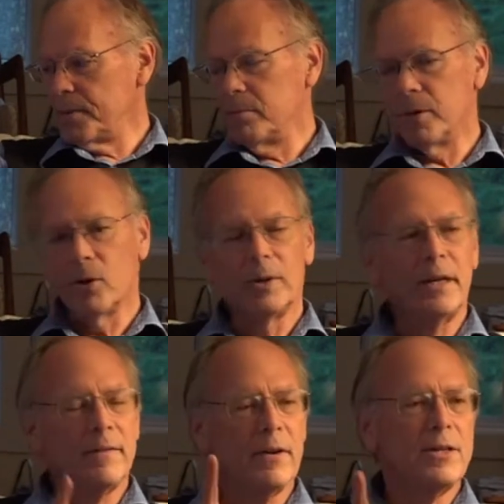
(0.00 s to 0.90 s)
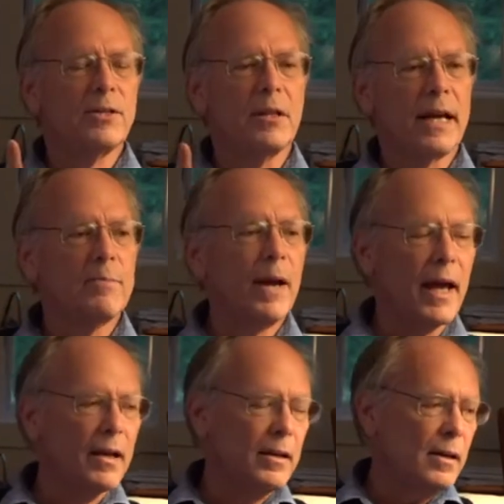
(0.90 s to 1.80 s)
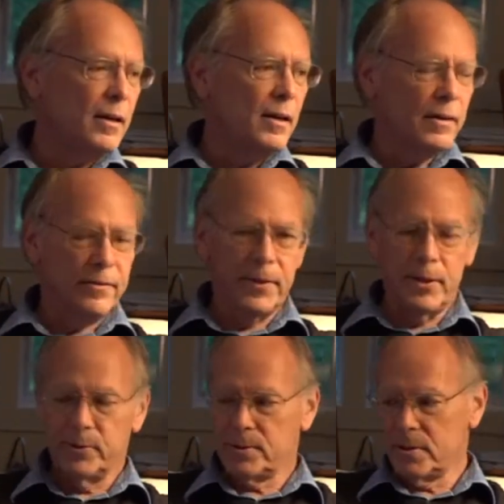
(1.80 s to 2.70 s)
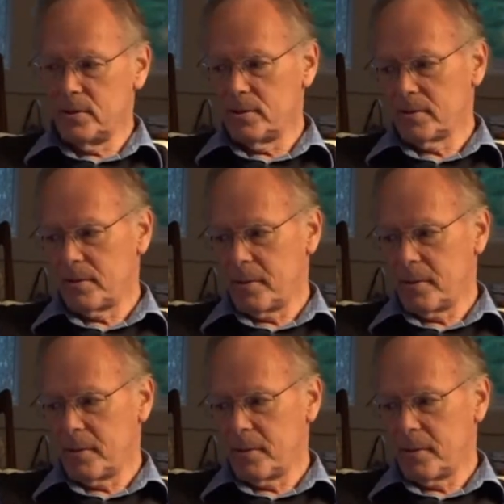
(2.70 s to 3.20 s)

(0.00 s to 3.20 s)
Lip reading: but only in a very select band of frequencies.